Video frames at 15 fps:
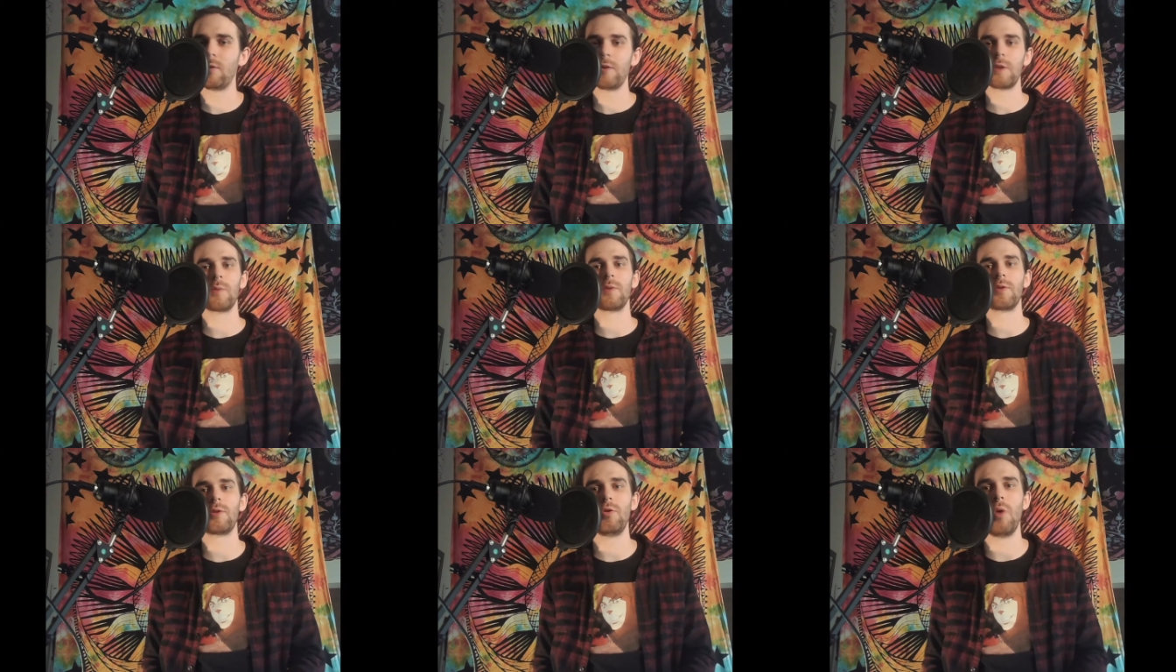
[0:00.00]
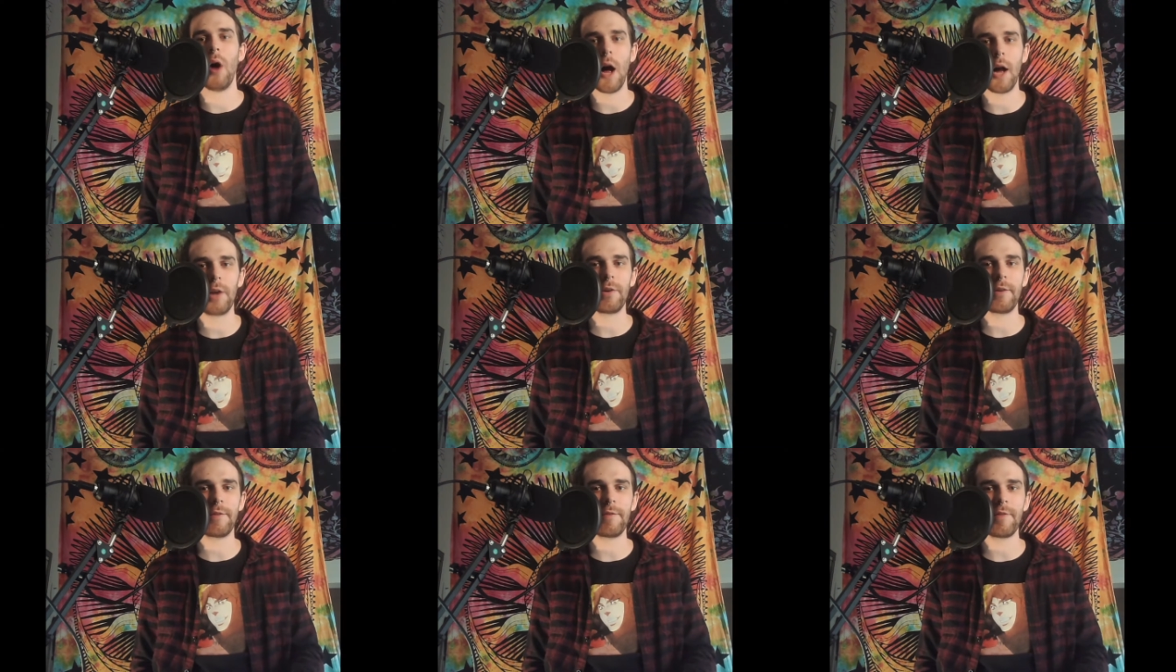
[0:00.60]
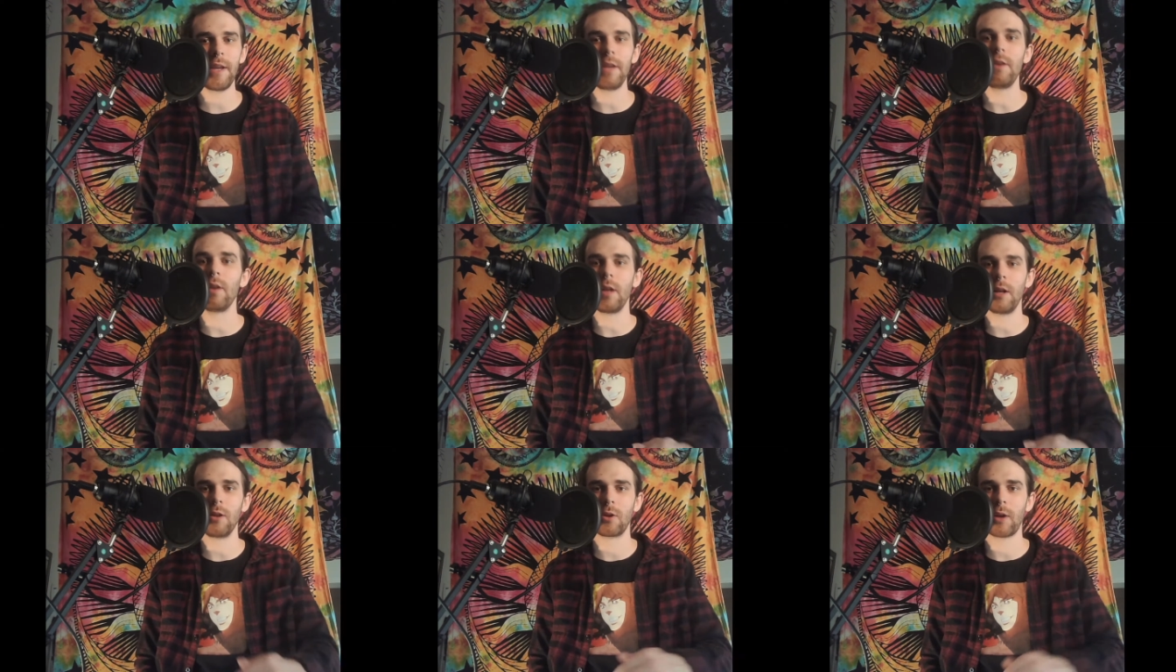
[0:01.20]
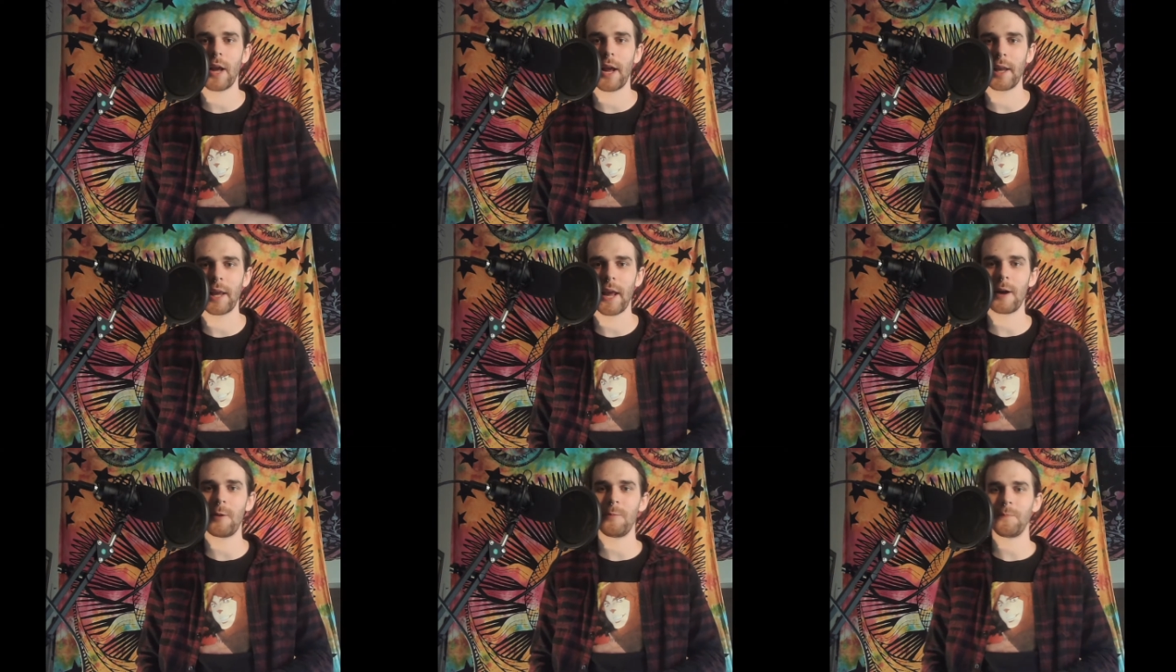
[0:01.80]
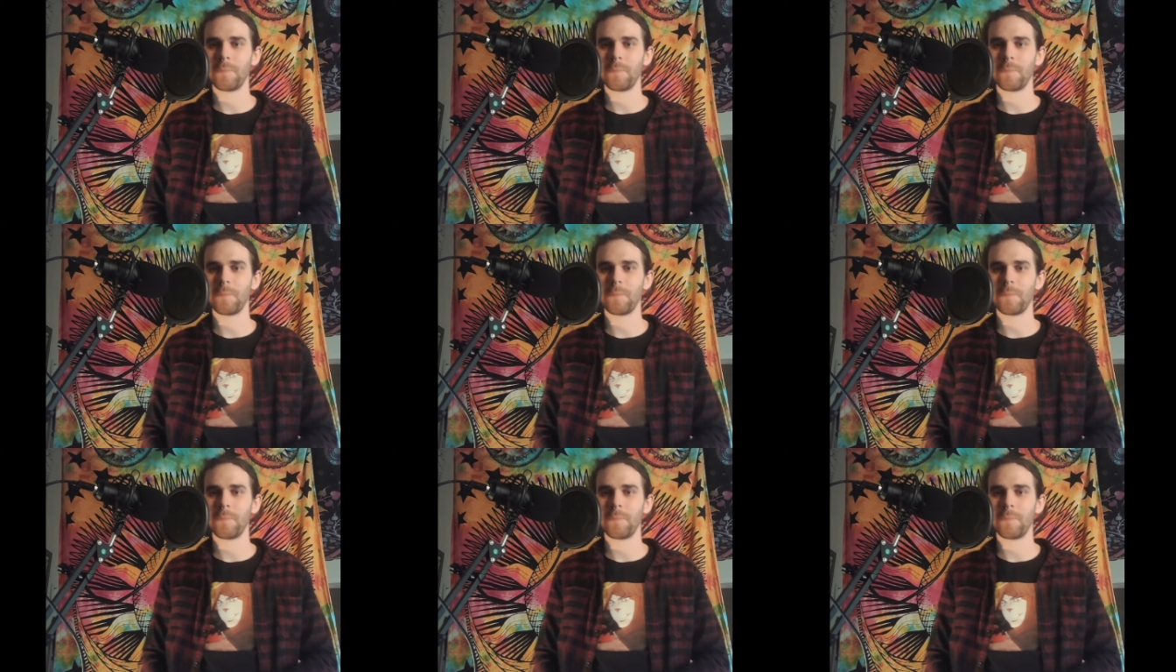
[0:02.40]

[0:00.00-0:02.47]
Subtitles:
You're supposed to do 100 feet. You need to learn how to count.